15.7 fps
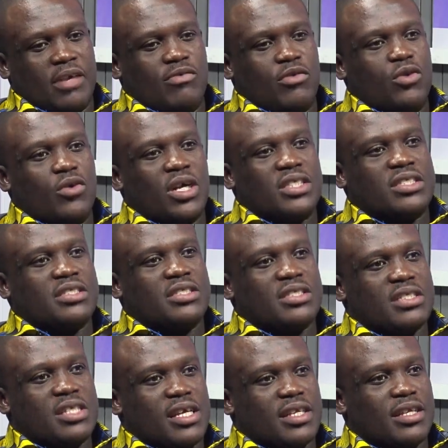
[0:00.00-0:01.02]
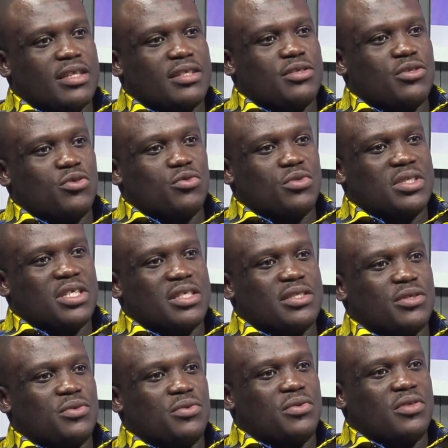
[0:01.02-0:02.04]
if you look at it just like that, you say
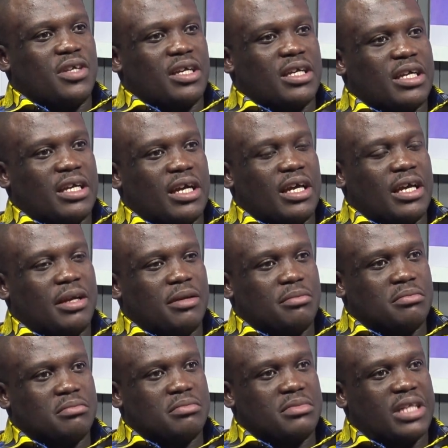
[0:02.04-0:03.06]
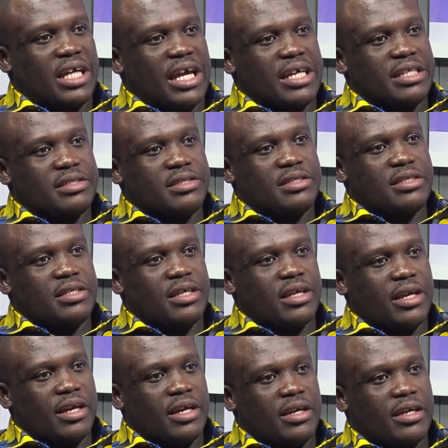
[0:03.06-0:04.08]
it's a good thing. Um, the N
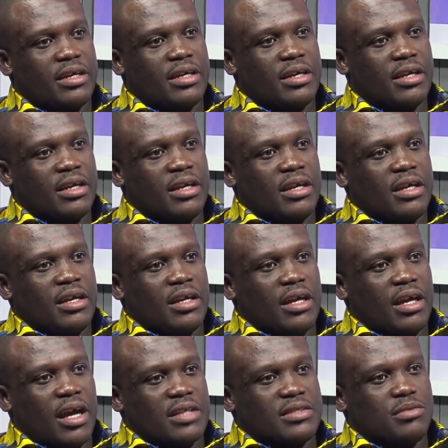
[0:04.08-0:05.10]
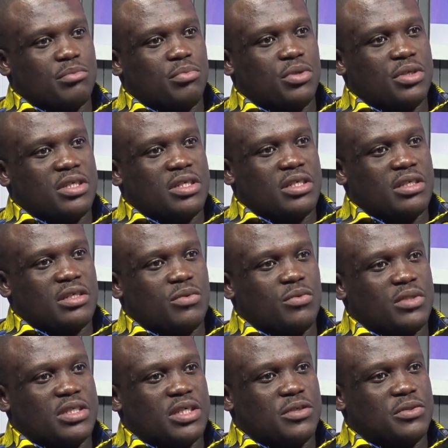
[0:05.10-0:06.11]
C A as a body
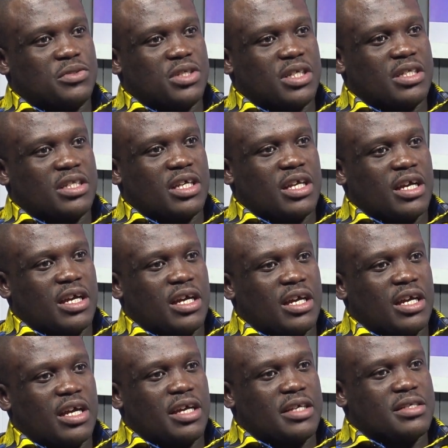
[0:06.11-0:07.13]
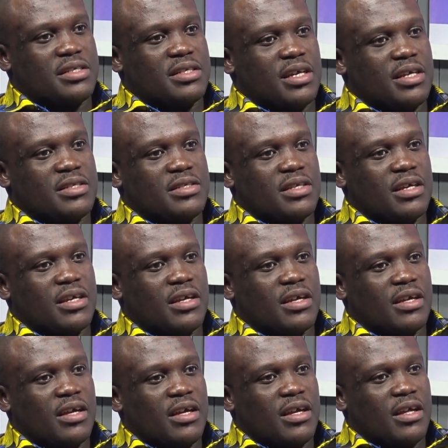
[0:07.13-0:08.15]
will tell you that they are
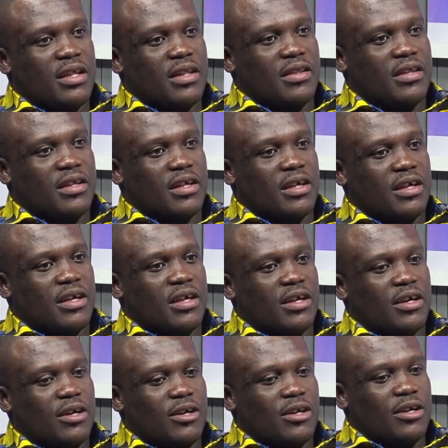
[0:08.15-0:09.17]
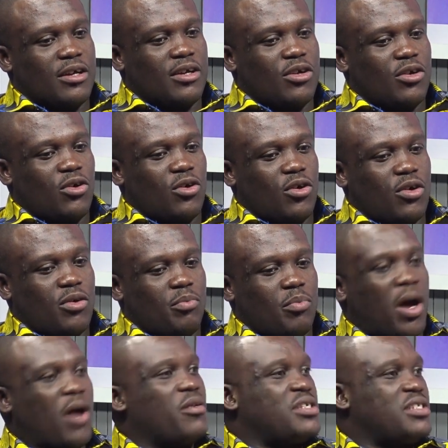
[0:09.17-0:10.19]
exercising the
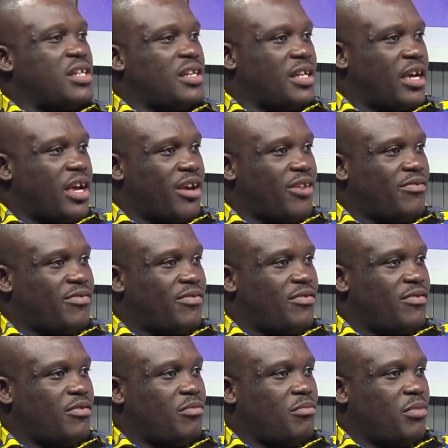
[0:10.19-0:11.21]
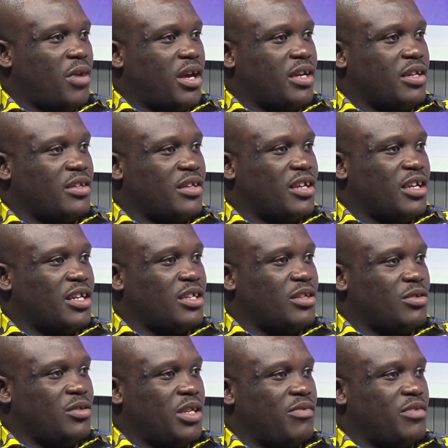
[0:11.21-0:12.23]
powers that they have mm. by
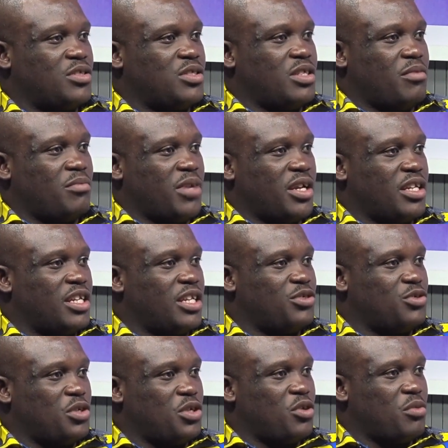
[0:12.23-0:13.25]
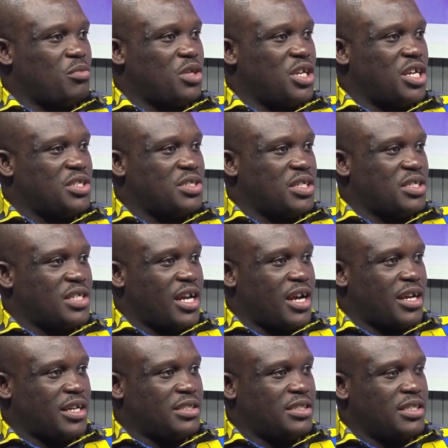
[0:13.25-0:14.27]
the given to them by the Electronic Communications
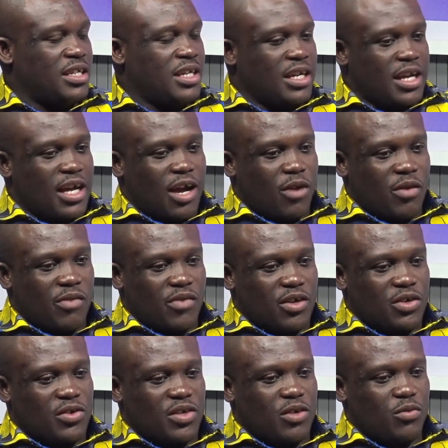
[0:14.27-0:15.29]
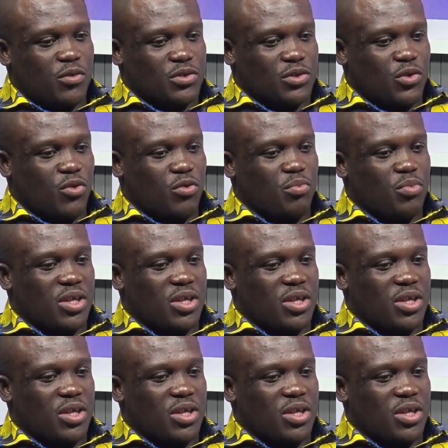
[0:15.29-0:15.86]
Act. However, you didn't want to go